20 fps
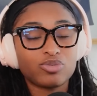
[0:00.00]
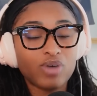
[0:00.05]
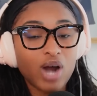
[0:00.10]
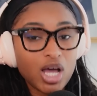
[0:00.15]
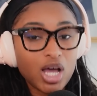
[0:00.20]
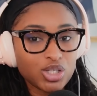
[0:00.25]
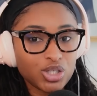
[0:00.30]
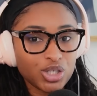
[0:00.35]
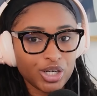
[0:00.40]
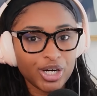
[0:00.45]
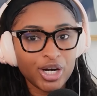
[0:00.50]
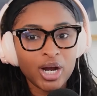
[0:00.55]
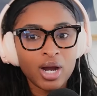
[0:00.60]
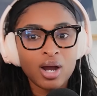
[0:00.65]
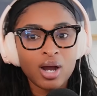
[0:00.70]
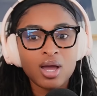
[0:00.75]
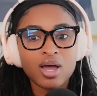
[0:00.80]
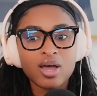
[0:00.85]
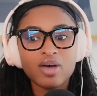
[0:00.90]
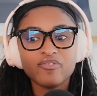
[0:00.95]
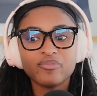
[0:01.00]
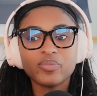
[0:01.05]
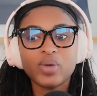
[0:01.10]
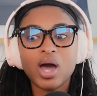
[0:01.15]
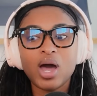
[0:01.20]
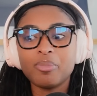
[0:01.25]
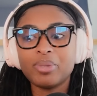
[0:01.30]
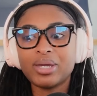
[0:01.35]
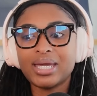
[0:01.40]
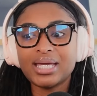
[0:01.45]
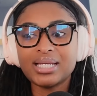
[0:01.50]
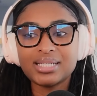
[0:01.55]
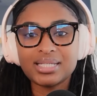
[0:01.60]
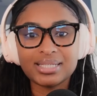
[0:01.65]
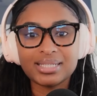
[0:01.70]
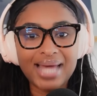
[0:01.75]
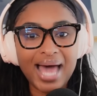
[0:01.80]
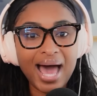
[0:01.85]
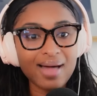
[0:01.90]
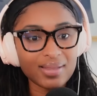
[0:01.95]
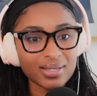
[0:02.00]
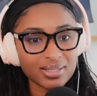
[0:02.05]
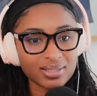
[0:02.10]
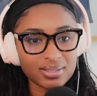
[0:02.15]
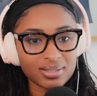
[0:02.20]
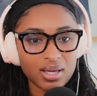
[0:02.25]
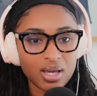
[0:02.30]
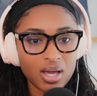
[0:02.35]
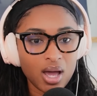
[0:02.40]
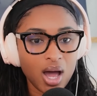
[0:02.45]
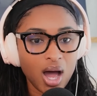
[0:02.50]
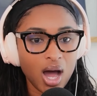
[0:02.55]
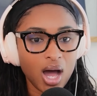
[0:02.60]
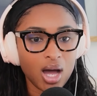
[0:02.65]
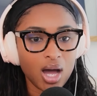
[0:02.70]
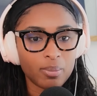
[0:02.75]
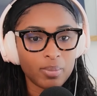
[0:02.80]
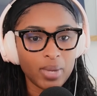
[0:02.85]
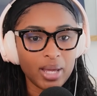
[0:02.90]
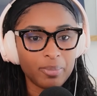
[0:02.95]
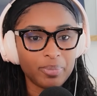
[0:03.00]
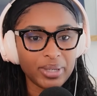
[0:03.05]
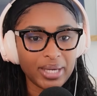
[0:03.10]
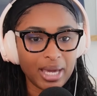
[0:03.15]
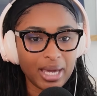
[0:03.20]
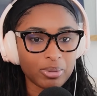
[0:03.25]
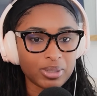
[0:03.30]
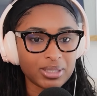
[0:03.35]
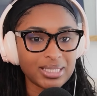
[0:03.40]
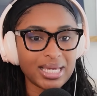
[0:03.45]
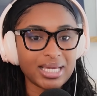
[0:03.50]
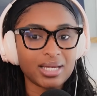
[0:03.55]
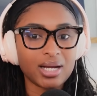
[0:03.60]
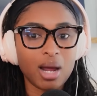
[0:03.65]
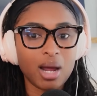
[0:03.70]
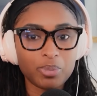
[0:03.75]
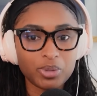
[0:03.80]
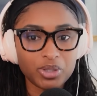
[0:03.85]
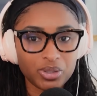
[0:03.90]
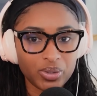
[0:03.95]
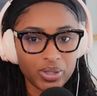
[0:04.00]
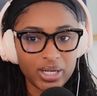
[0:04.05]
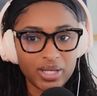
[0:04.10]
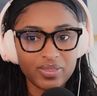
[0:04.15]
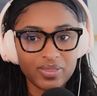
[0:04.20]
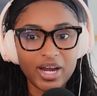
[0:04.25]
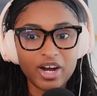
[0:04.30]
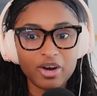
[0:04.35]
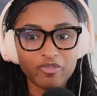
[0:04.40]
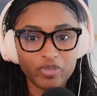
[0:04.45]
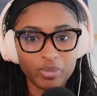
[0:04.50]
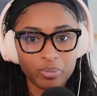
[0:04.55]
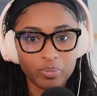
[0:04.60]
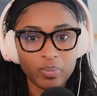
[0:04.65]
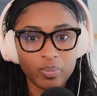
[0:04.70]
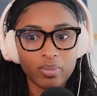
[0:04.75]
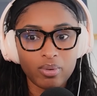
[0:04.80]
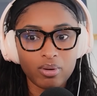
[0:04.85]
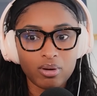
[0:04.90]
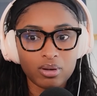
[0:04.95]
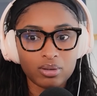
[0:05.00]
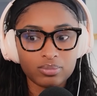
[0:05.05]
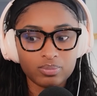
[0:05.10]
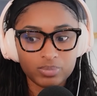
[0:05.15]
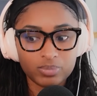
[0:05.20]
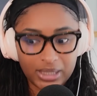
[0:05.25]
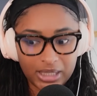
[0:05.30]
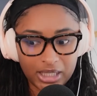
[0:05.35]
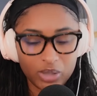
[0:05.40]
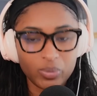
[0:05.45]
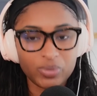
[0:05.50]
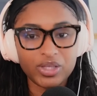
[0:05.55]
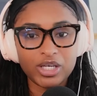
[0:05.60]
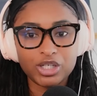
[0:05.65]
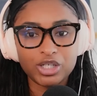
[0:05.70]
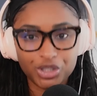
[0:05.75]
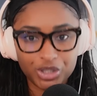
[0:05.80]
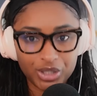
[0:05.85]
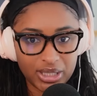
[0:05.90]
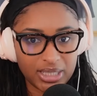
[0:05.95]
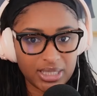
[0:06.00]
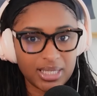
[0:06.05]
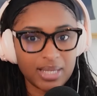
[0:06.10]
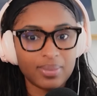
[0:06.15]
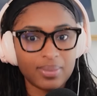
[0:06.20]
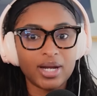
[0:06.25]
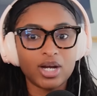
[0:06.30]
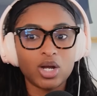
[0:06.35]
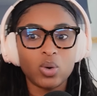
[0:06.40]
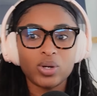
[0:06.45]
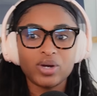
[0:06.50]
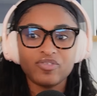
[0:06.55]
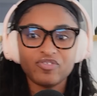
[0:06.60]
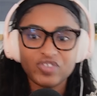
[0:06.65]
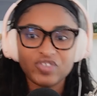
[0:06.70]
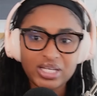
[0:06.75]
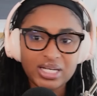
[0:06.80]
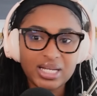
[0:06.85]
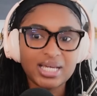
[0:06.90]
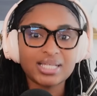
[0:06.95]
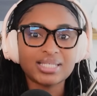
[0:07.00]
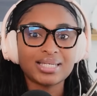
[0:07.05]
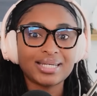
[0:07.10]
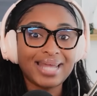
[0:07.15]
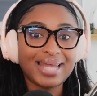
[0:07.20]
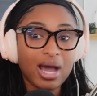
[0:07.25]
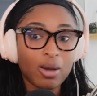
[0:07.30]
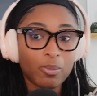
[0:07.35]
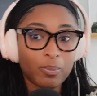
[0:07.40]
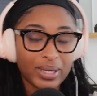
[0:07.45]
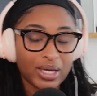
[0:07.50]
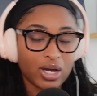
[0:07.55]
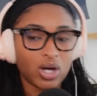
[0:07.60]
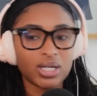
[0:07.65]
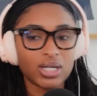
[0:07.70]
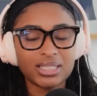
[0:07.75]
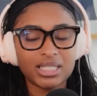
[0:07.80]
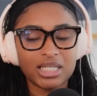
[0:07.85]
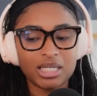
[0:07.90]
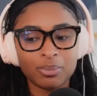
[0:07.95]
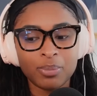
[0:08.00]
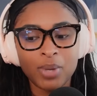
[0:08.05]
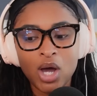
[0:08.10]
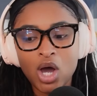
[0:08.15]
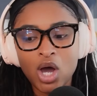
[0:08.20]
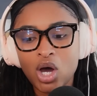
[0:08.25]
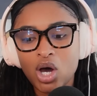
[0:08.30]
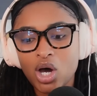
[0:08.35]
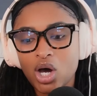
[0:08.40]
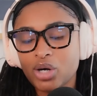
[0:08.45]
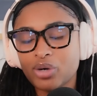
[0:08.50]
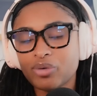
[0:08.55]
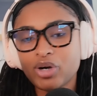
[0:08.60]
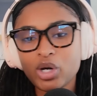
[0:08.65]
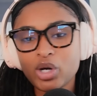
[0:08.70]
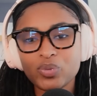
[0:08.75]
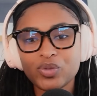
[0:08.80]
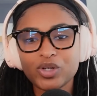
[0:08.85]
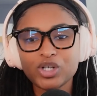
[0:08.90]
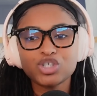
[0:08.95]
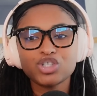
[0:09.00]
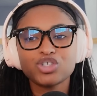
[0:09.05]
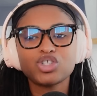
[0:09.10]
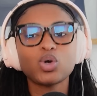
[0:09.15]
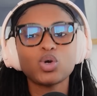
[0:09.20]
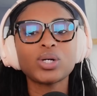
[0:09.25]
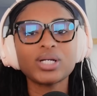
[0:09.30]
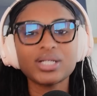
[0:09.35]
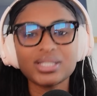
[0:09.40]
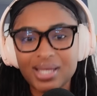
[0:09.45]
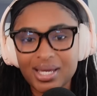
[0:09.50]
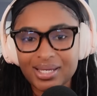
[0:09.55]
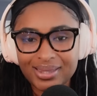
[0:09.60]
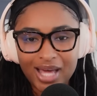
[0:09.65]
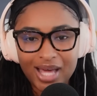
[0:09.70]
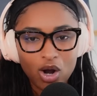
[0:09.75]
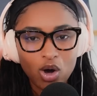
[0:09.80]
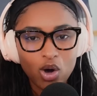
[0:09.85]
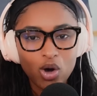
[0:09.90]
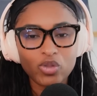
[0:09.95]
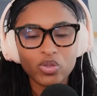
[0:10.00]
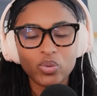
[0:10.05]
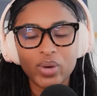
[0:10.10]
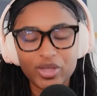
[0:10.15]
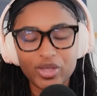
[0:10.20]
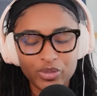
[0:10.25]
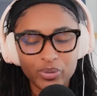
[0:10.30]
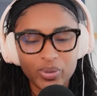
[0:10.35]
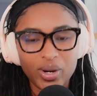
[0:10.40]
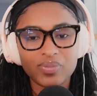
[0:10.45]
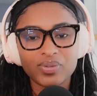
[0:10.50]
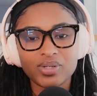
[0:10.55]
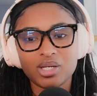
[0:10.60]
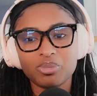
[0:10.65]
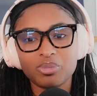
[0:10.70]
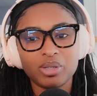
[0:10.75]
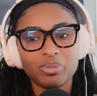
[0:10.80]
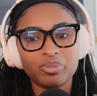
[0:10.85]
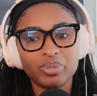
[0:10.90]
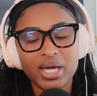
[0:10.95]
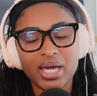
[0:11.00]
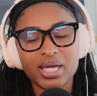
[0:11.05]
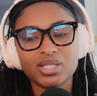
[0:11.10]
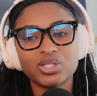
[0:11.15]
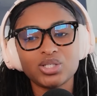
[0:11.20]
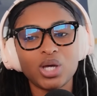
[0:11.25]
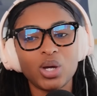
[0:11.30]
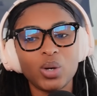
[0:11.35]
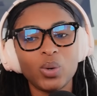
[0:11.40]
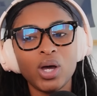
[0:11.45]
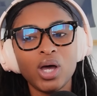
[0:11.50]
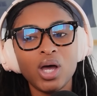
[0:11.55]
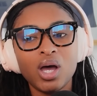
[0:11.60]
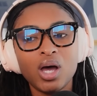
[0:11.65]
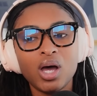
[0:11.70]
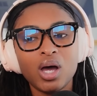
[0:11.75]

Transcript: roster, coming into Dallas, and being able to take an opportunity there from dealing with injuries and then going to Phoenix and now being on a team on her own. There's stories like that all the way throughout the WNBA. So